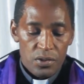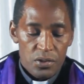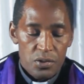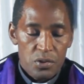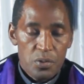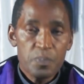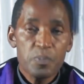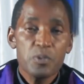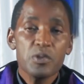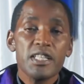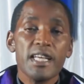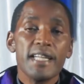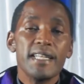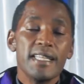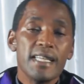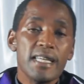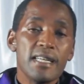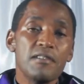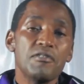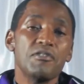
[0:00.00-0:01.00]
to put a
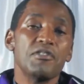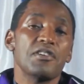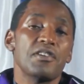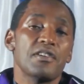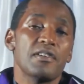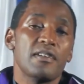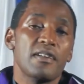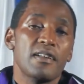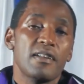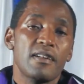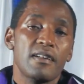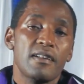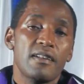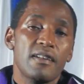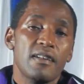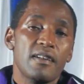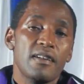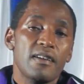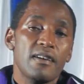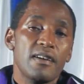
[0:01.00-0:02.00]
decree
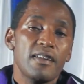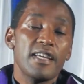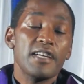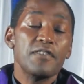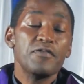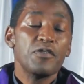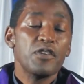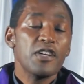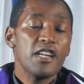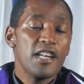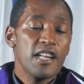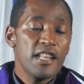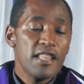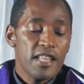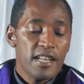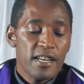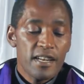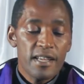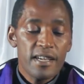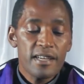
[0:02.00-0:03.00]
that for
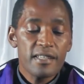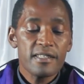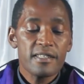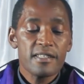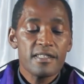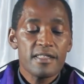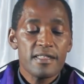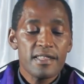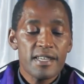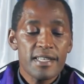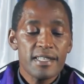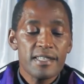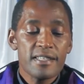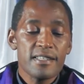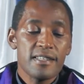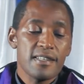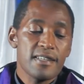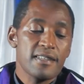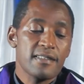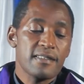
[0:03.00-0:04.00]
the next
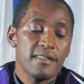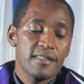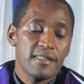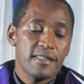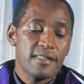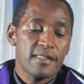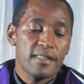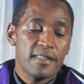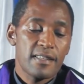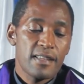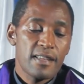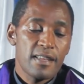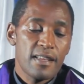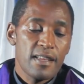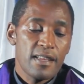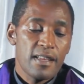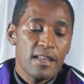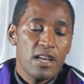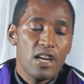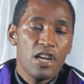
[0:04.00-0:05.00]
30 days,
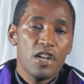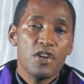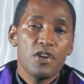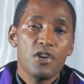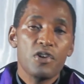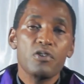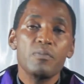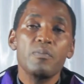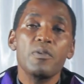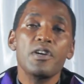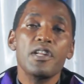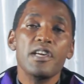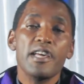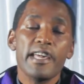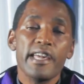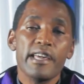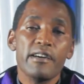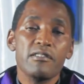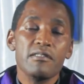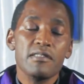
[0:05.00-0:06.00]
nobody
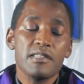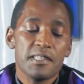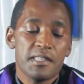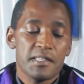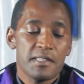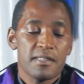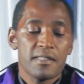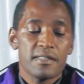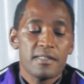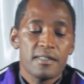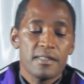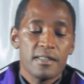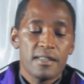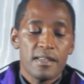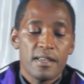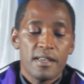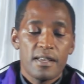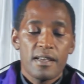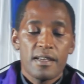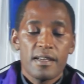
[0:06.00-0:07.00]
else,
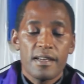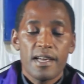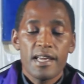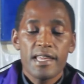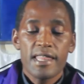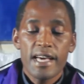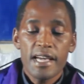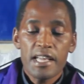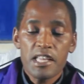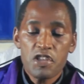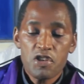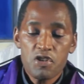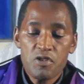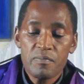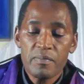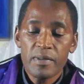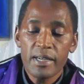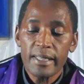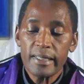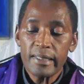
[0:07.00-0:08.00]
either
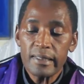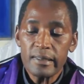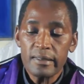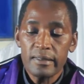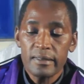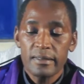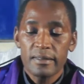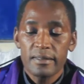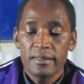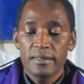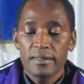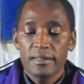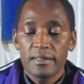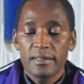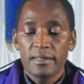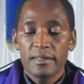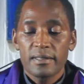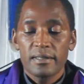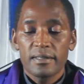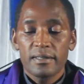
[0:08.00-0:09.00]
human
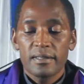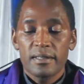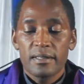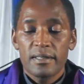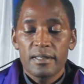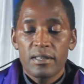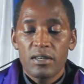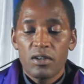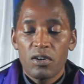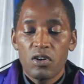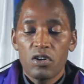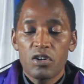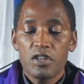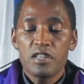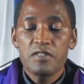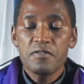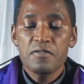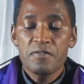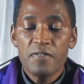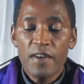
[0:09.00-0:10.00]
or
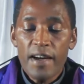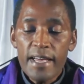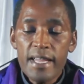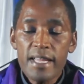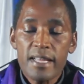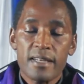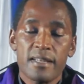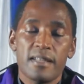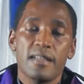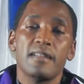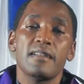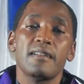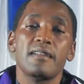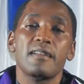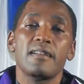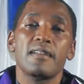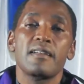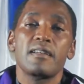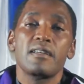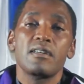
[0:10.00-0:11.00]
divine,
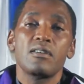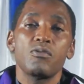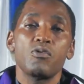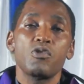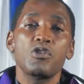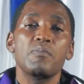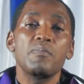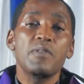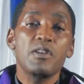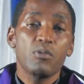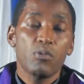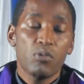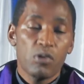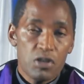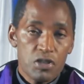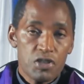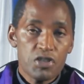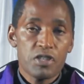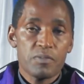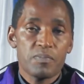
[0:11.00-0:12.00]
would be
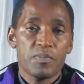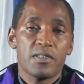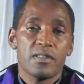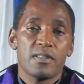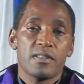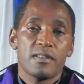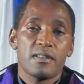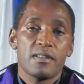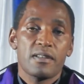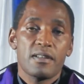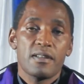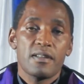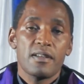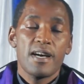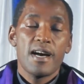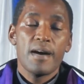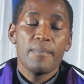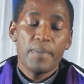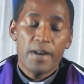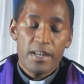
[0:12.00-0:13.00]
worshipped
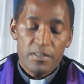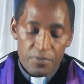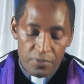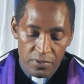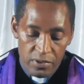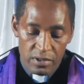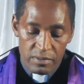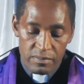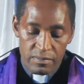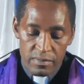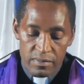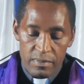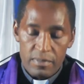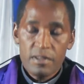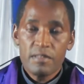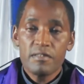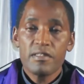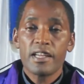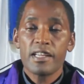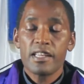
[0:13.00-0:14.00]
apart
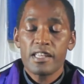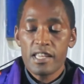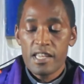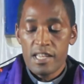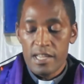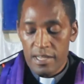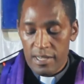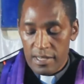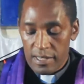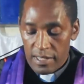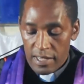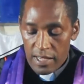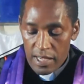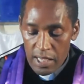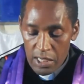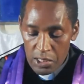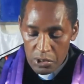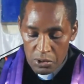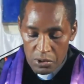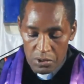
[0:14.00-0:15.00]
from the king
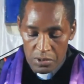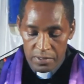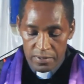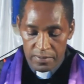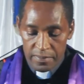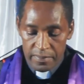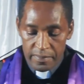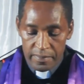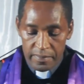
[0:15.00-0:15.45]
alone.